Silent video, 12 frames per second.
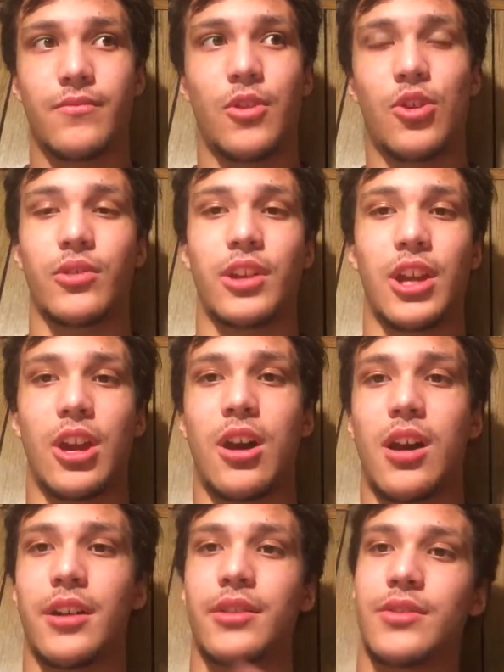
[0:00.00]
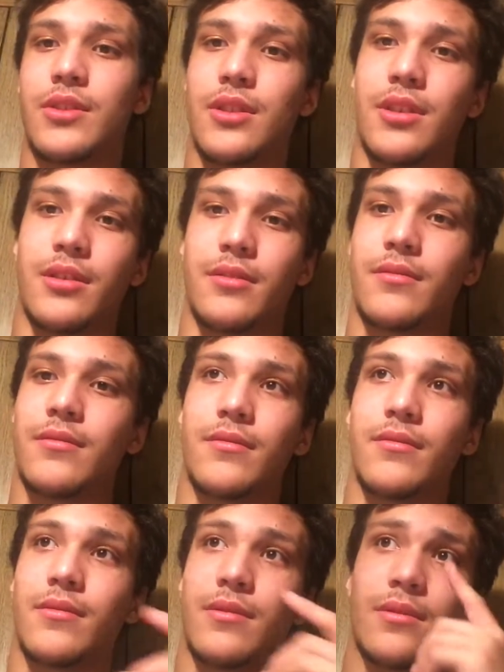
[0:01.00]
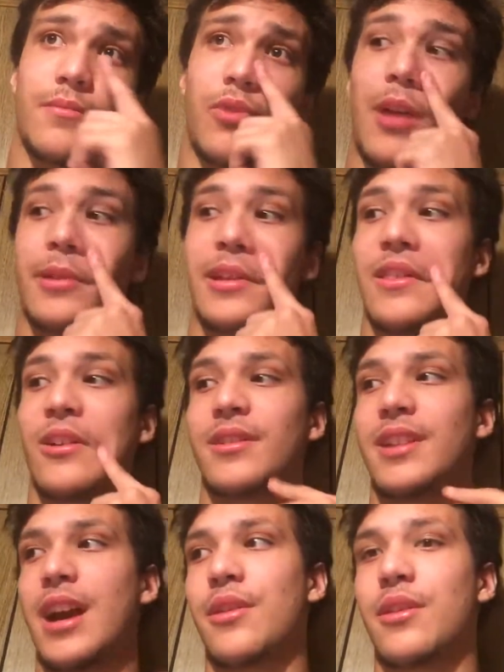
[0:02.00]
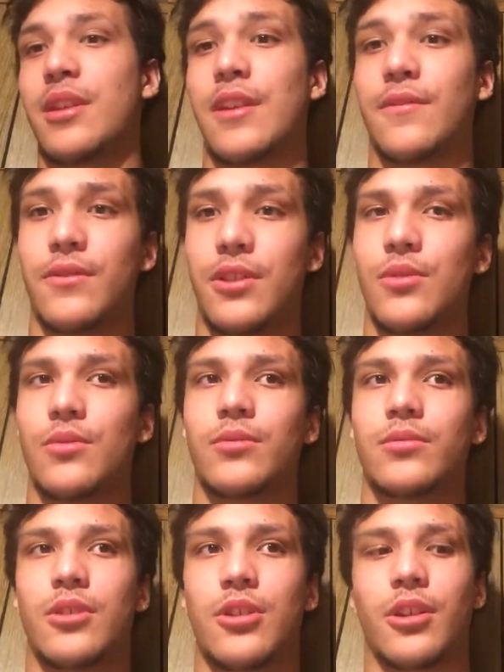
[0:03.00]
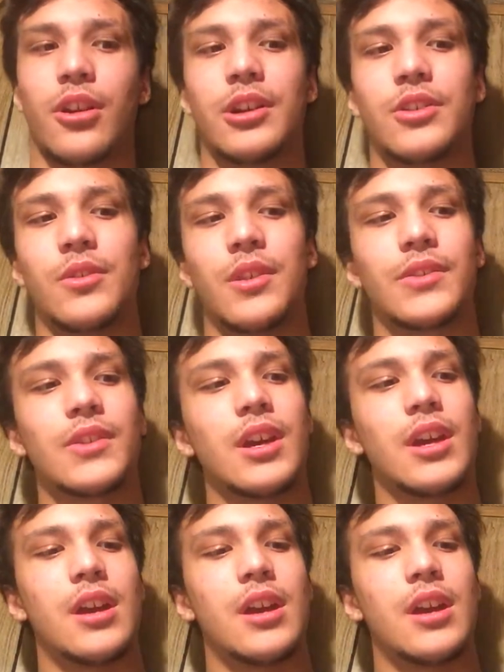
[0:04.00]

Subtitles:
early on to probably their death, if you are going to do this.